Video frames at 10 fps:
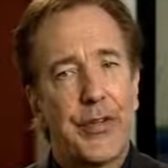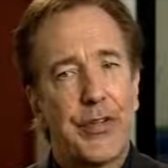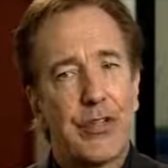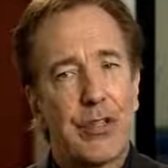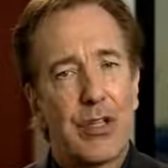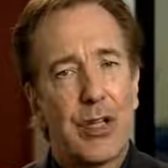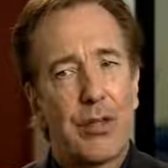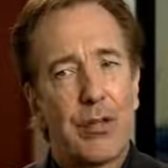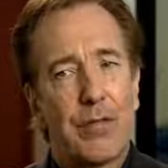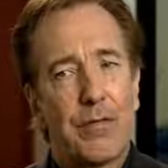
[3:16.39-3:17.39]

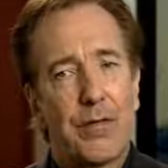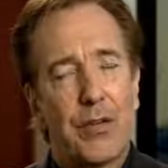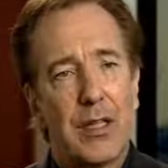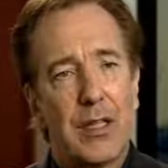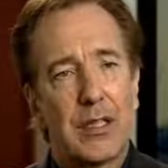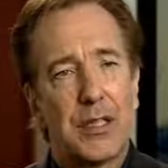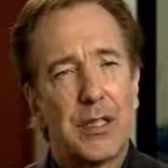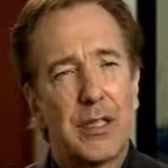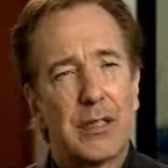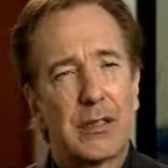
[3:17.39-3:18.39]
so for an
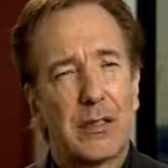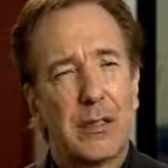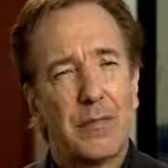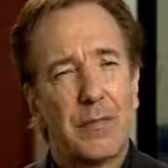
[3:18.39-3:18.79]
actor, it's